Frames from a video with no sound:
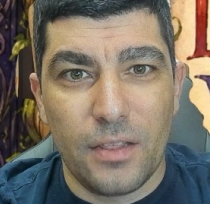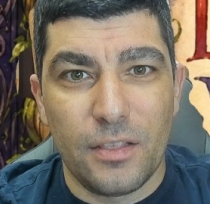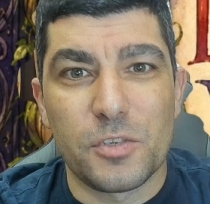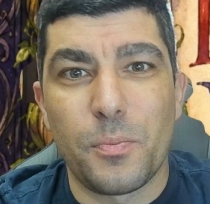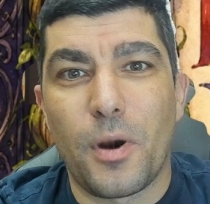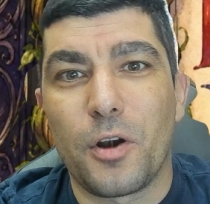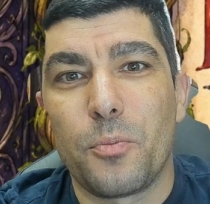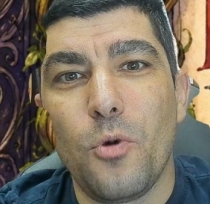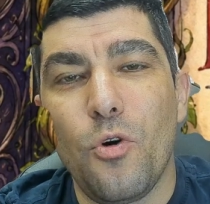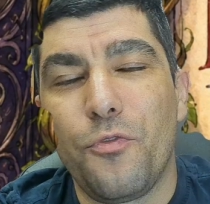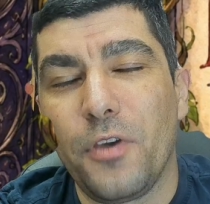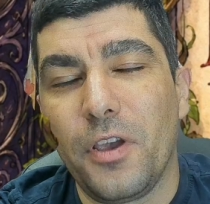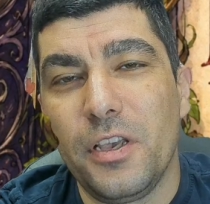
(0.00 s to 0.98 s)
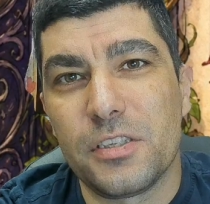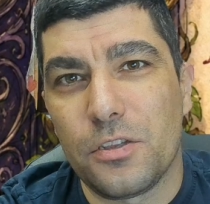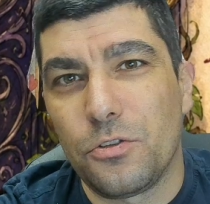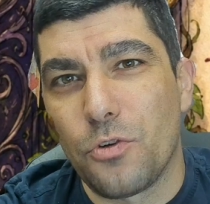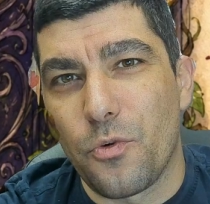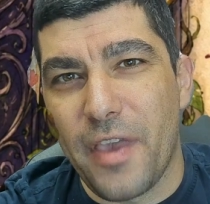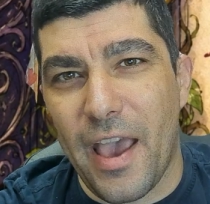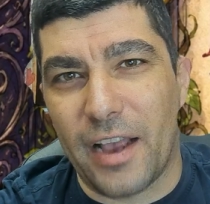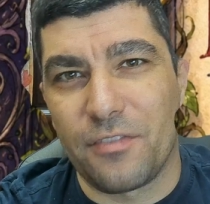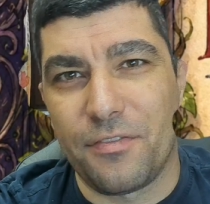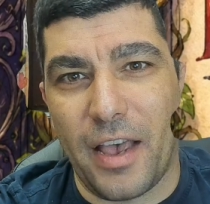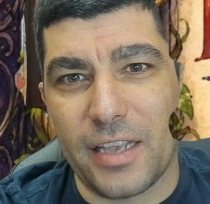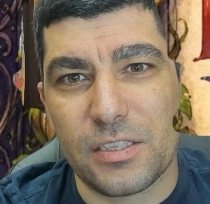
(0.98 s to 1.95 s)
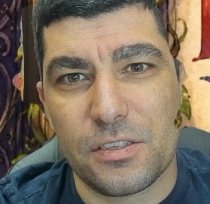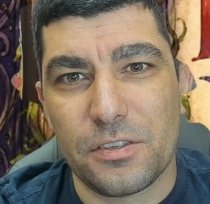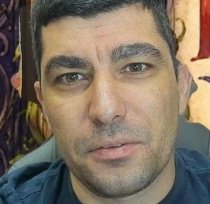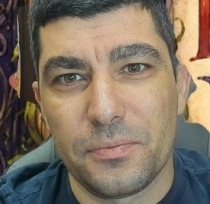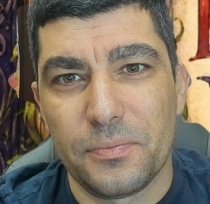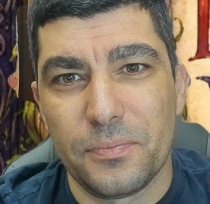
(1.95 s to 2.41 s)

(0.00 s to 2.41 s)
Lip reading: The smart move isn't to react fast.